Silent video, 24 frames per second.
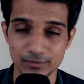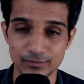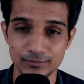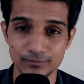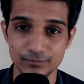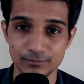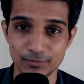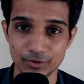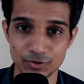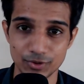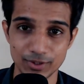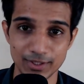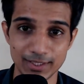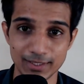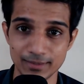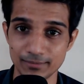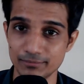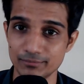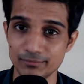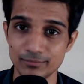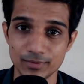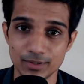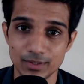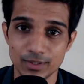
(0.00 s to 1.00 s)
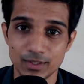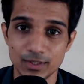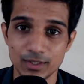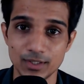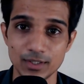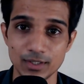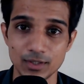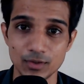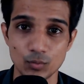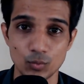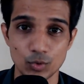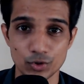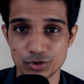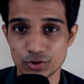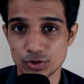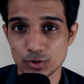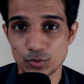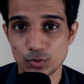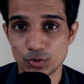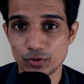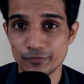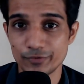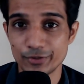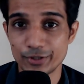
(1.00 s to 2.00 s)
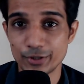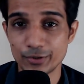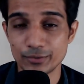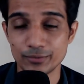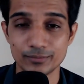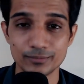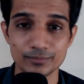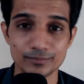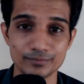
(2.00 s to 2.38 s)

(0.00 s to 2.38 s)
But really, watch the whole video.